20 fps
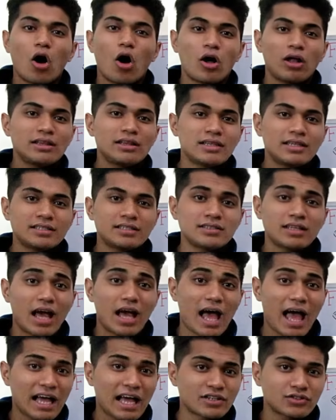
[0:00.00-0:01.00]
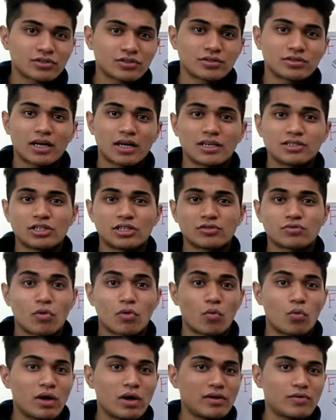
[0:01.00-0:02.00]
all these actions are just
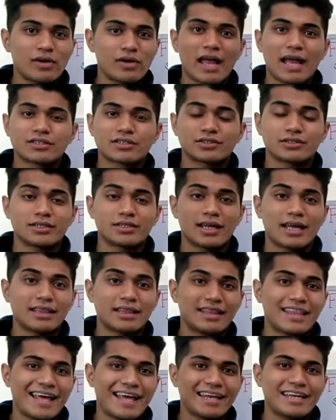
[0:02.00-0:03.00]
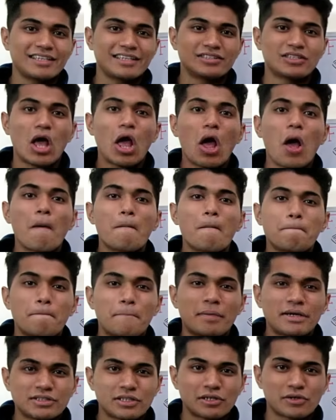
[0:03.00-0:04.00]
for one reaction, and that is
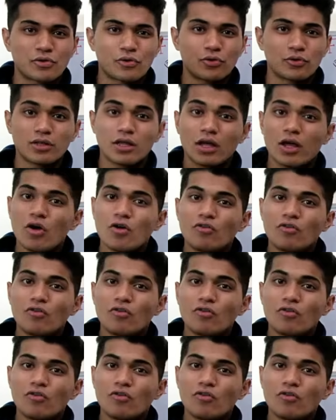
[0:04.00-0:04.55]
muscle growth.